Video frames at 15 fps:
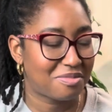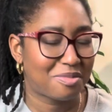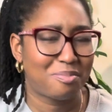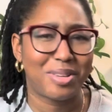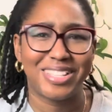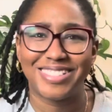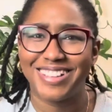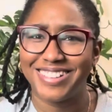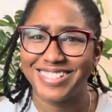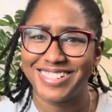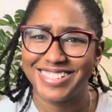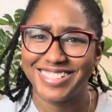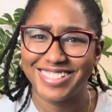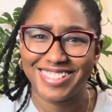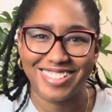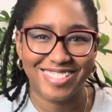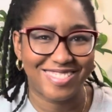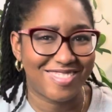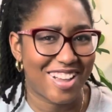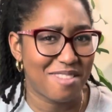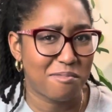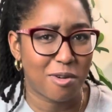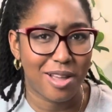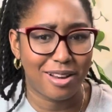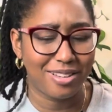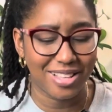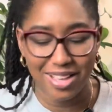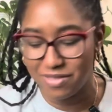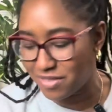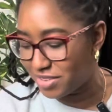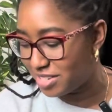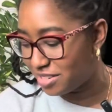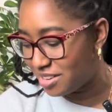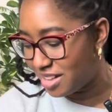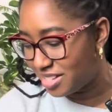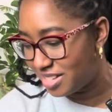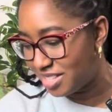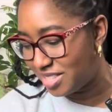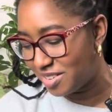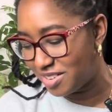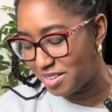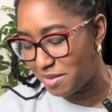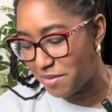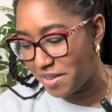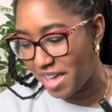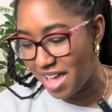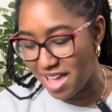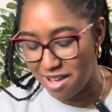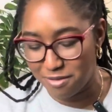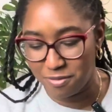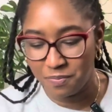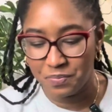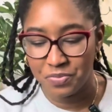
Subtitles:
based on this white boy. I don't think I've ever told y'all this story. Maybe I have.